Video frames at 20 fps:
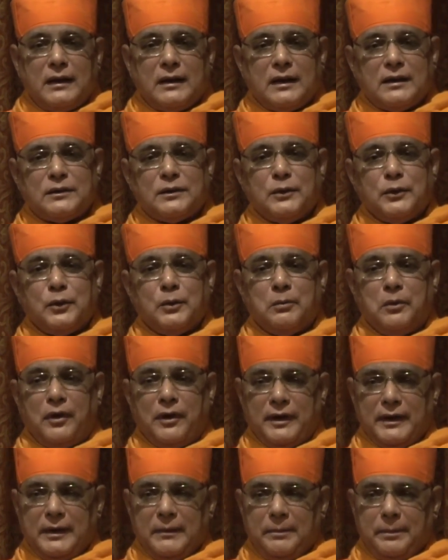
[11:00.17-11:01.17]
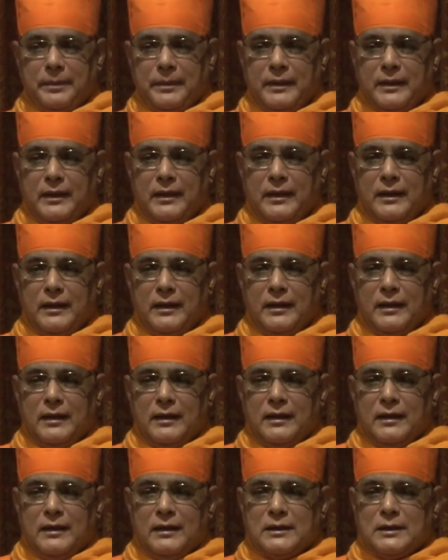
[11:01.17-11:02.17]
it gets a new body.
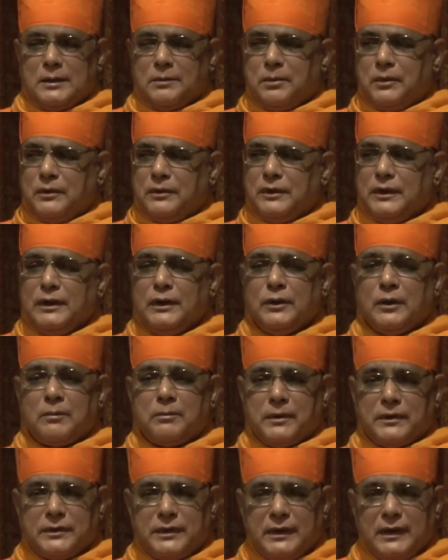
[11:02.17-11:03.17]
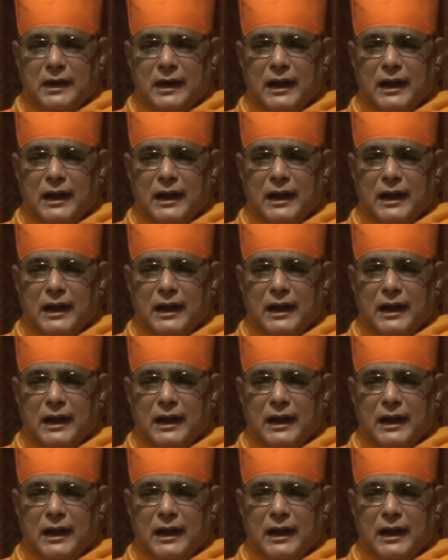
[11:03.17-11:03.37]
Suppose in your present